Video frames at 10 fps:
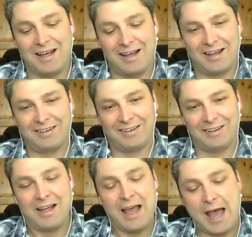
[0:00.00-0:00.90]
I don't know.
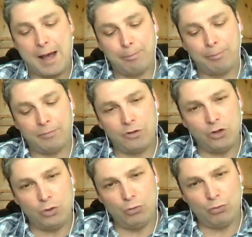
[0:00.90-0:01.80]

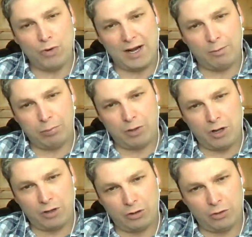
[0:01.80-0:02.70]
You write a
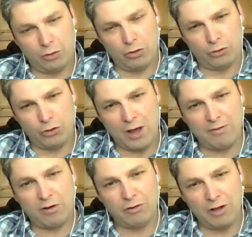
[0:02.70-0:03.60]
blog, or no? You have
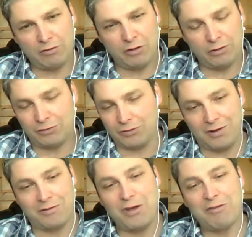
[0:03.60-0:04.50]
a
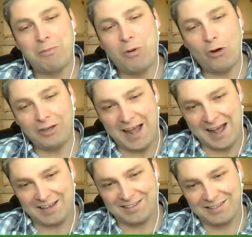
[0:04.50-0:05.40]

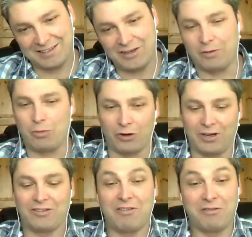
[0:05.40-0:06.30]
podcast, not
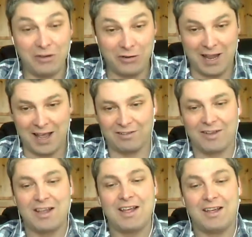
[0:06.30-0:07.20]
podcast. You have a videocast
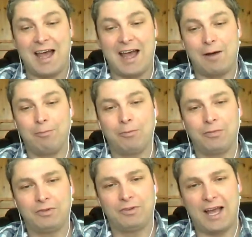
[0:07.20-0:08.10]

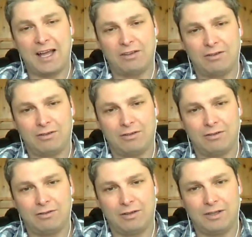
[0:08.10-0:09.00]
that
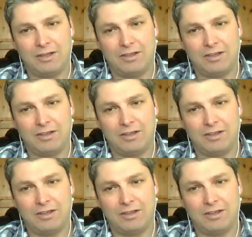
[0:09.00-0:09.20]
is